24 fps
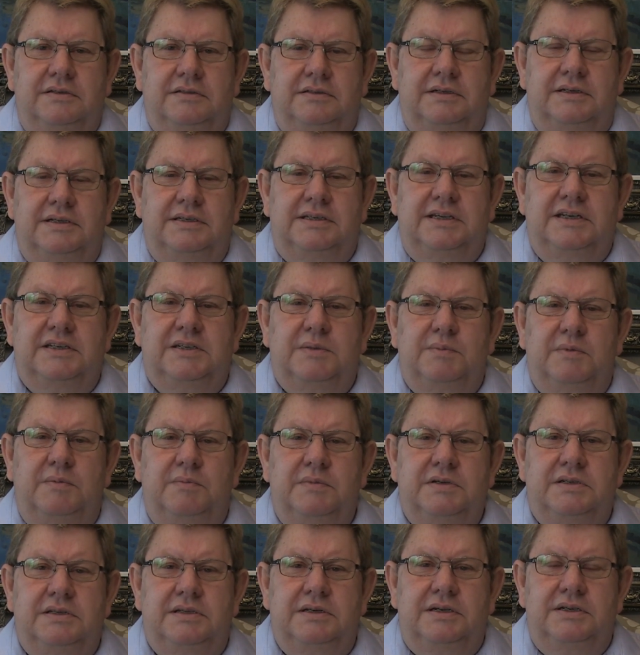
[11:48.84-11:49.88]
And he said to me,
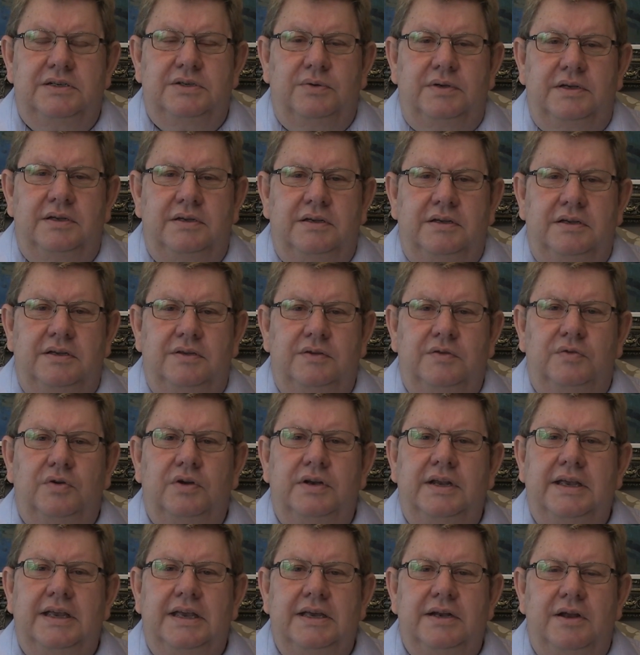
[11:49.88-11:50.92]
Mr. Detoy, you've
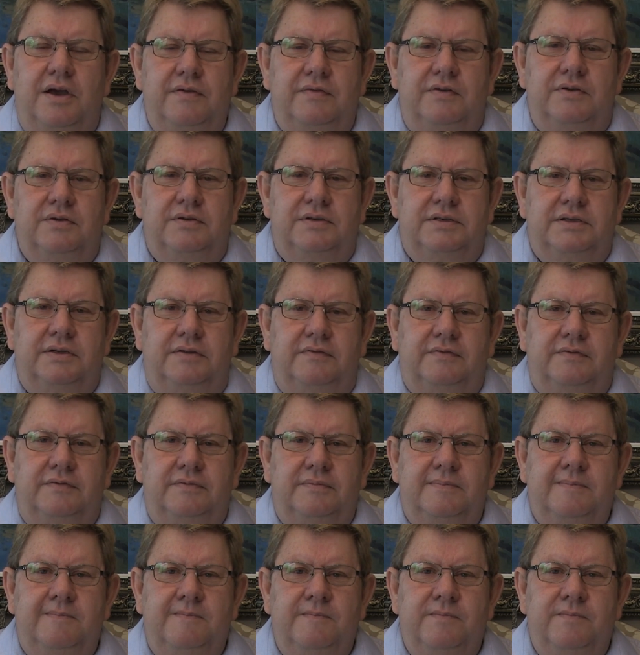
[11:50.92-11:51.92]
got to get over yourself.